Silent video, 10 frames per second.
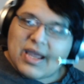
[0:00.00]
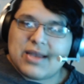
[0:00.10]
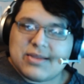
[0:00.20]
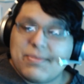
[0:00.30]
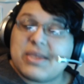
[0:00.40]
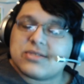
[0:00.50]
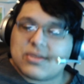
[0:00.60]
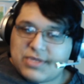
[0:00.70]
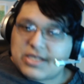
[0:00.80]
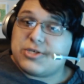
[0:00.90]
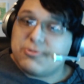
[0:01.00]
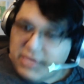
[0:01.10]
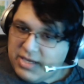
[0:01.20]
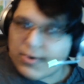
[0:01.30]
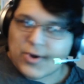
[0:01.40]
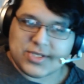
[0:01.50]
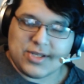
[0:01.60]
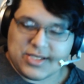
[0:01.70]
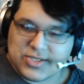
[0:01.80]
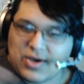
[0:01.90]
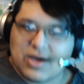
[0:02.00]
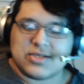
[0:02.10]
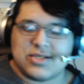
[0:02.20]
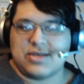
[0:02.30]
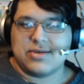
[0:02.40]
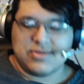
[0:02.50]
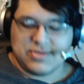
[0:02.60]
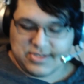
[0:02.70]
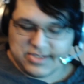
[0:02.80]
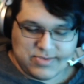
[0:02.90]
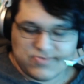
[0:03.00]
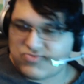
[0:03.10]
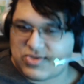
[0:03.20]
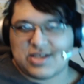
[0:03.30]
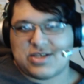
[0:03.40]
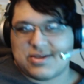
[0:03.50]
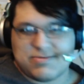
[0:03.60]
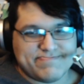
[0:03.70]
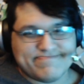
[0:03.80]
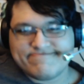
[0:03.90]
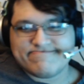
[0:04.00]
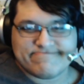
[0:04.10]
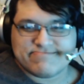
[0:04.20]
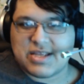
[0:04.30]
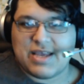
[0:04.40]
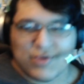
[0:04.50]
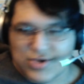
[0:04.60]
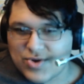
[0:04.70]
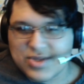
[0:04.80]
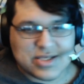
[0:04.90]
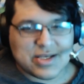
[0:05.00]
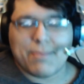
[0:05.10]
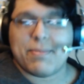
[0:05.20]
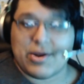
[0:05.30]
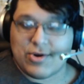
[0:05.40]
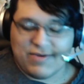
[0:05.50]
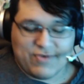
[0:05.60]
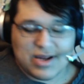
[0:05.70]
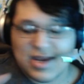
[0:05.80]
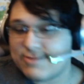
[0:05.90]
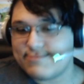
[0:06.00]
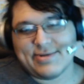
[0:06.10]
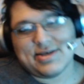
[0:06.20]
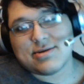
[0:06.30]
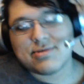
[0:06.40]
means something to me personally. So honestly, just if you're enjoying this, better. If you're not, eh.